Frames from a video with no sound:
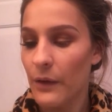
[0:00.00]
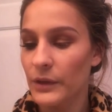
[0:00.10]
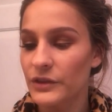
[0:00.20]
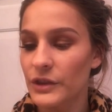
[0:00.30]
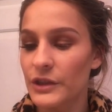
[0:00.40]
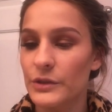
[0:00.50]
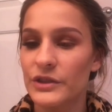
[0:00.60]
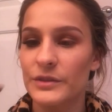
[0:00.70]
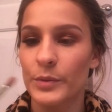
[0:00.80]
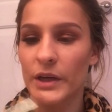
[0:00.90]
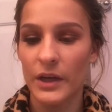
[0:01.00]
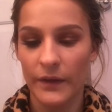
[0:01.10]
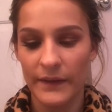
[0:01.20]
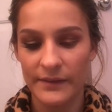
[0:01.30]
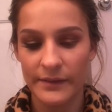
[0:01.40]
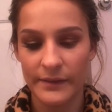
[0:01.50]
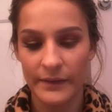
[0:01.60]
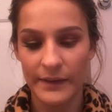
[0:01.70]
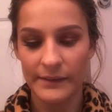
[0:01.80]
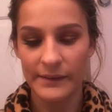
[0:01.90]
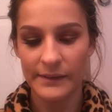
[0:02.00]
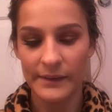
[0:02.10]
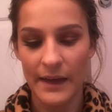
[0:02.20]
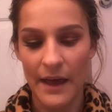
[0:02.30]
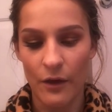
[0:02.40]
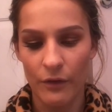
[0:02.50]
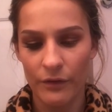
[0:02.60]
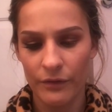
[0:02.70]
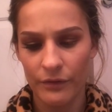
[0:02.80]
What you're going to do is just put it on this. This is an e.l.f.